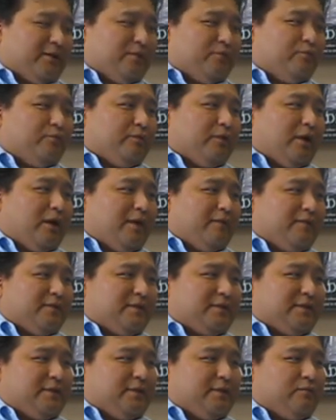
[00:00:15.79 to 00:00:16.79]
And
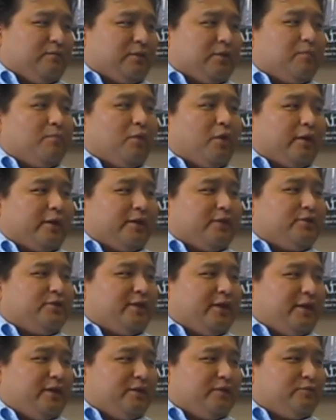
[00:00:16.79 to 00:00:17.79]
obviously with the market
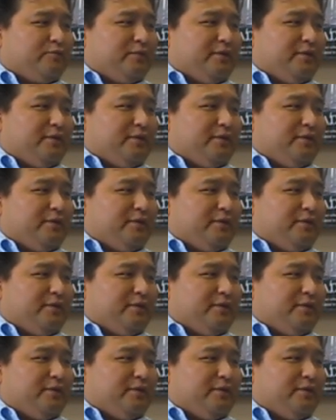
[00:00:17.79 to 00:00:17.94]
change,